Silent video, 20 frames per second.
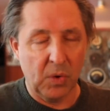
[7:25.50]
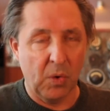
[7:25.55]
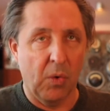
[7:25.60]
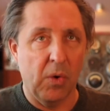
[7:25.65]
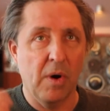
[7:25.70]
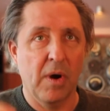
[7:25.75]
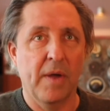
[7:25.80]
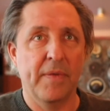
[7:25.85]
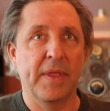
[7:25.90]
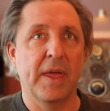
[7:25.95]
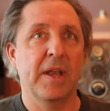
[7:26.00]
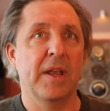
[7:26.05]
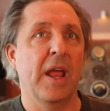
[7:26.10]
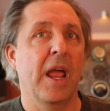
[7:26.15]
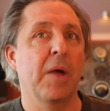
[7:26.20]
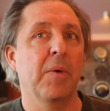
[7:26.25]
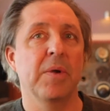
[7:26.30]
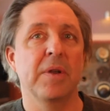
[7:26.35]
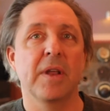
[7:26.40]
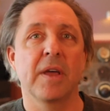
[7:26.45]
or on that
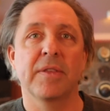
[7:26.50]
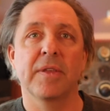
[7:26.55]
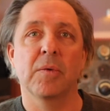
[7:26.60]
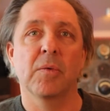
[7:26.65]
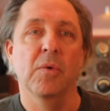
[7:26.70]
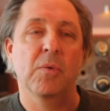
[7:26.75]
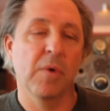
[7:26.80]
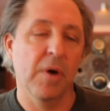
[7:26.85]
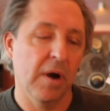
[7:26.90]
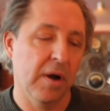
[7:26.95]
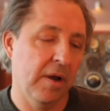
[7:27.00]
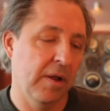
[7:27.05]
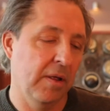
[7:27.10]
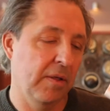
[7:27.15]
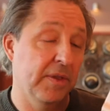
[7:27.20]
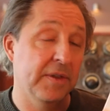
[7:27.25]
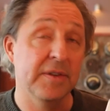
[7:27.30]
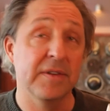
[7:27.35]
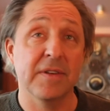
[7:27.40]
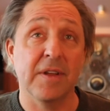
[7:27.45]
night when nothing will work,
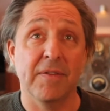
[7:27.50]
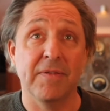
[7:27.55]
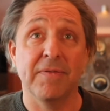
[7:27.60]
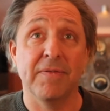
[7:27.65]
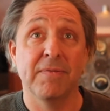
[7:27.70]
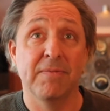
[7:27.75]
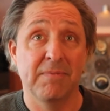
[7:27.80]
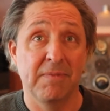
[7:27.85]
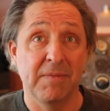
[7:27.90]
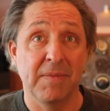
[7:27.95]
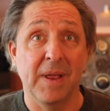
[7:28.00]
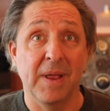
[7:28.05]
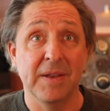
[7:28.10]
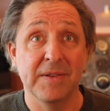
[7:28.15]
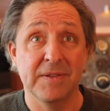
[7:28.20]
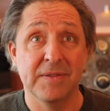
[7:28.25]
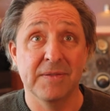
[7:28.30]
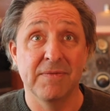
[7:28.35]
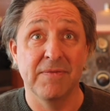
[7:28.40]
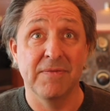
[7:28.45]
this stuff,
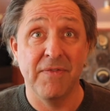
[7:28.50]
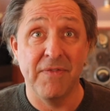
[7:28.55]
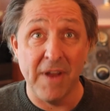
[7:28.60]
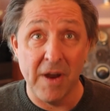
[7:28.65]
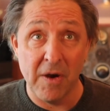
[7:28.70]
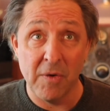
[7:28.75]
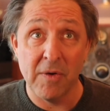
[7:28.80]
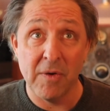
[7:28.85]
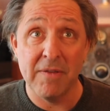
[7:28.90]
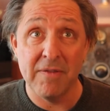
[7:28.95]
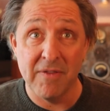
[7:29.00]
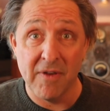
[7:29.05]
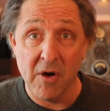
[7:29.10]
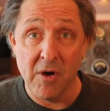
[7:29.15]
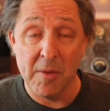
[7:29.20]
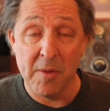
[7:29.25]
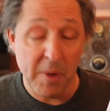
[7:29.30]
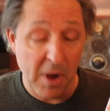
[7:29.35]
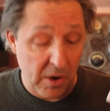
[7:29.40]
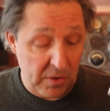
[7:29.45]
it's very,
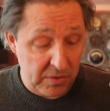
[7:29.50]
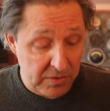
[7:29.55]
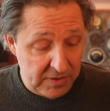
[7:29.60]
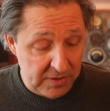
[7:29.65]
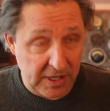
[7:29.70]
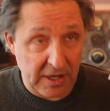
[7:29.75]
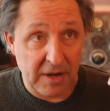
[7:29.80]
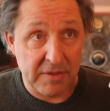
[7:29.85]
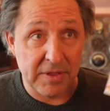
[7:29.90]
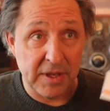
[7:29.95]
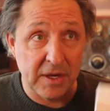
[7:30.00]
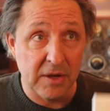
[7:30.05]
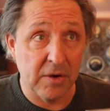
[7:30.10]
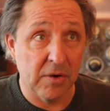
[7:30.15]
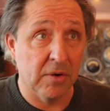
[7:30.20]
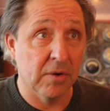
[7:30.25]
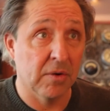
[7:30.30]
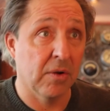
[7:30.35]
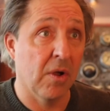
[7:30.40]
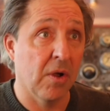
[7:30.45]
very potent, and I think
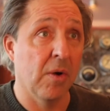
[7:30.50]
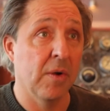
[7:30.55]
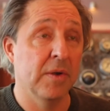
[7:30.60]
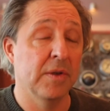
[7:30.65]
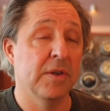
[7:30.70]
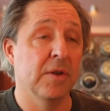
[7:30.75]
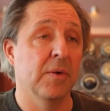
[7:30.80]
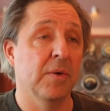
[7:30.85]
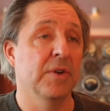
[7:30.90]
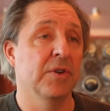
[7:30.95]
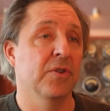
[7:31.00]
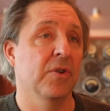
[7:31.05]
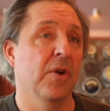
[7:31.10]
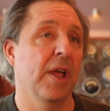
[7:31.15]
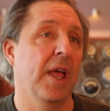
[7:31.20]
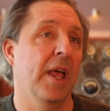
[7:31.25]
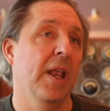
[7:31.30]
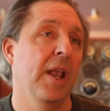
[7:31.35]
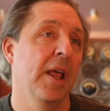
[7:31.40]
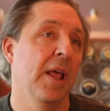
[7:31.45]
you're going to enjoy
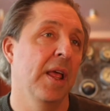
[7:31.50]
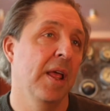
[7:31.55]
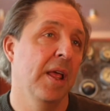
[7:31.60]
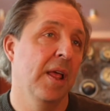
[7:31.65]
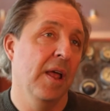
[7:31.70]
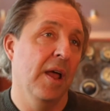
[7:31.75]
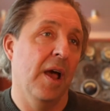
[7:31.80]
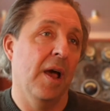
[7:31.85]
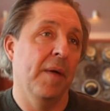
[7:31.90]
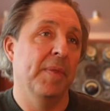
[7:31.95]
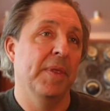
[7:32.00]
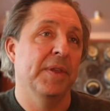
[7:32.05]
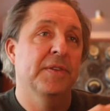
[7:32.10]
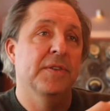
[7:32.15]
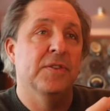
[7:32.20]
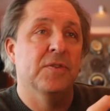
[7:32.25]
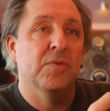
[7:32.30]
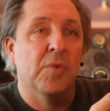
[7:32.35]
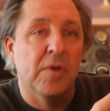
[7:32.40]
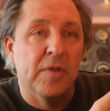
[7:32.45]
it. This
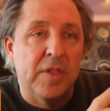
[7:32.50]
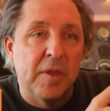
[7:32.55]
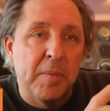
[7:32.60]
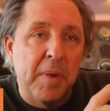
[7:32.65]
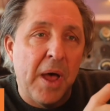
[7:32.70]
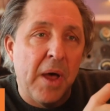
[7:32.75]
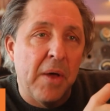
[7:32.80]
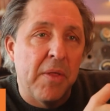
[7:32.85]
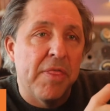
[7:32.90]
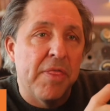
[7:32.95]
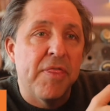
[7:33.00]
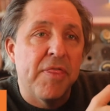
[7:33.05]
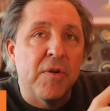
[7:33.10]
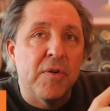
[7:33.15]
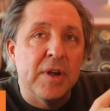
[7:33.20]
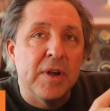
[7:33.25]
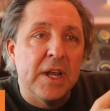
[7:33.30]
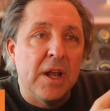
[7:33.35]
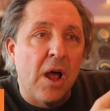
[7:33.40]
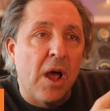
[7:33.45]
is worth about
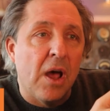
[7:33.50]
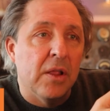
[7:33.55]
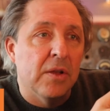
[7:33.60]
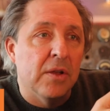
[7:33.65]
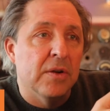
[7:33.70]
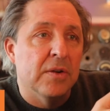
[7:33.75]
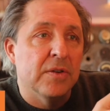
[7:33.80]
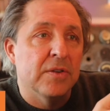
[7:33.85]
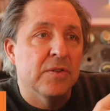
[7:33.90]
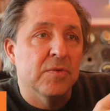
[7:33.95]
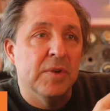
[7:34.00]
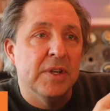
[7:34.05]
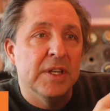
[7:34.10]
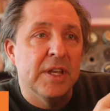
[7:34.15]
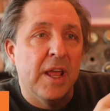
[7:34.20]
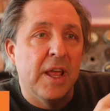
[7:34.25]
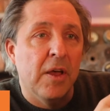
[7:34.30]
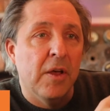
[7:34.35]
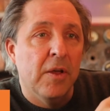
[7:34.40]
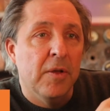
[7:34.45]
$30
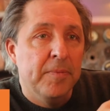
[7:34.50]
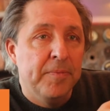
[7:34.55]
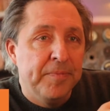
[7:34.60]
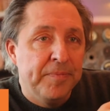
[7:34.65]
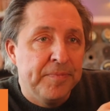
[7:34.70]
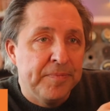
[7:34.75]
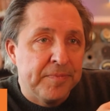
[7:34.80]
retail.